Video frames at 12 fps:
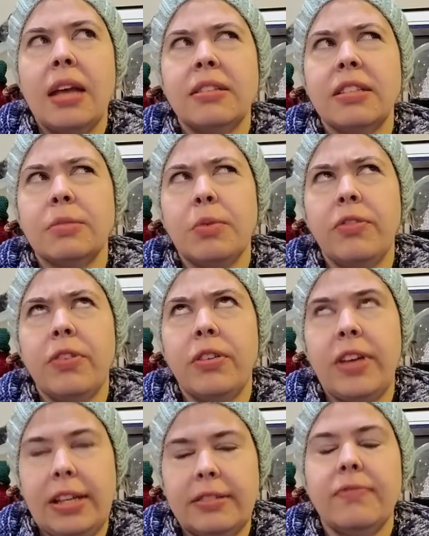6.5,
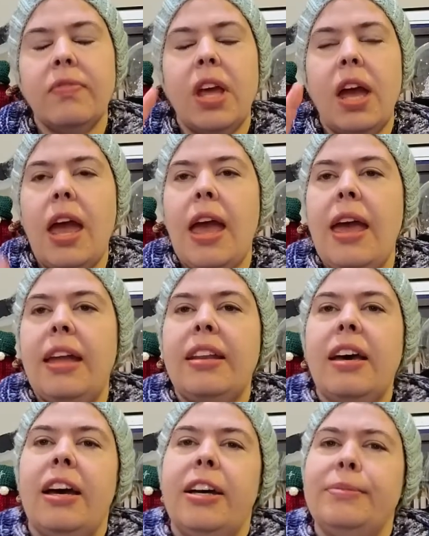yes.
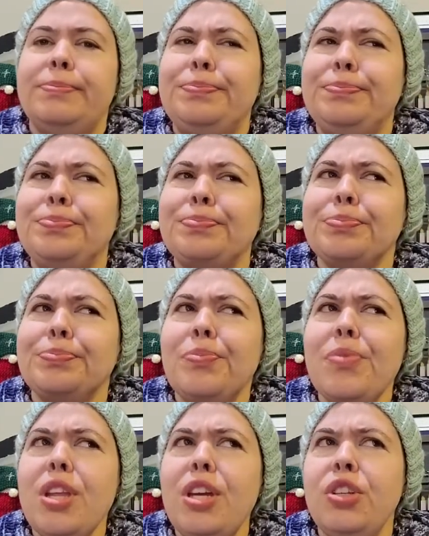And
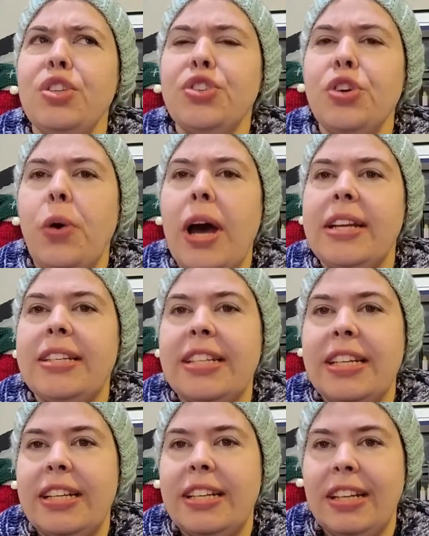so I
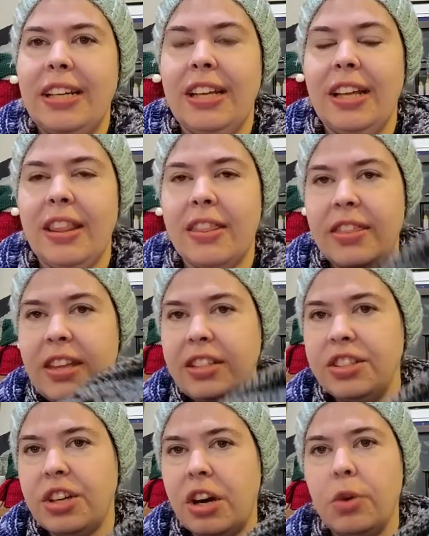did
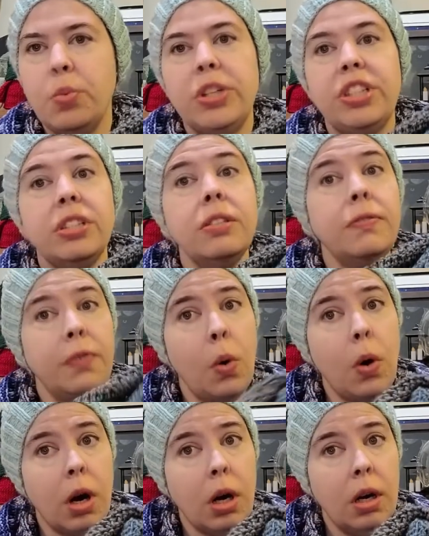this yarn, which is a
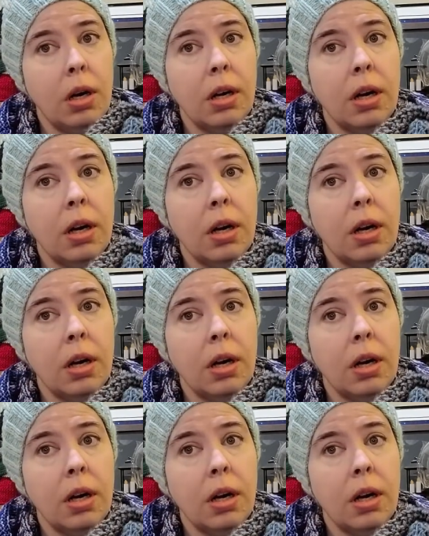4,